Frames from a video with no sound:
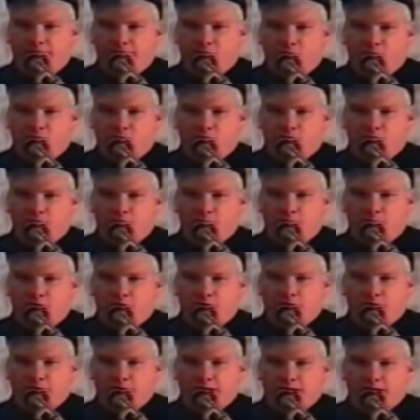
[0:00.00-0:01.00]
even more
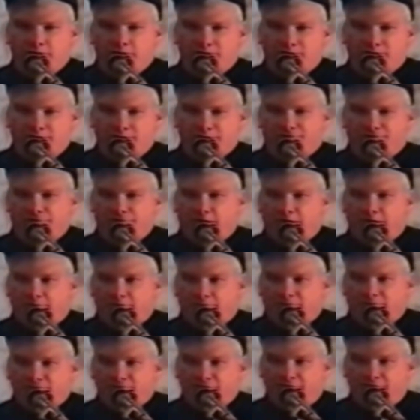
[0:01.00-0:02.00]
remote out in the
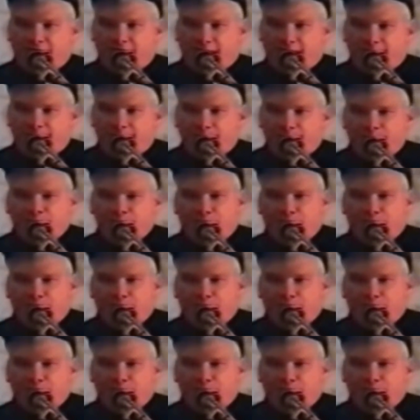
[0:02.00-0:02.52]
South Pacific.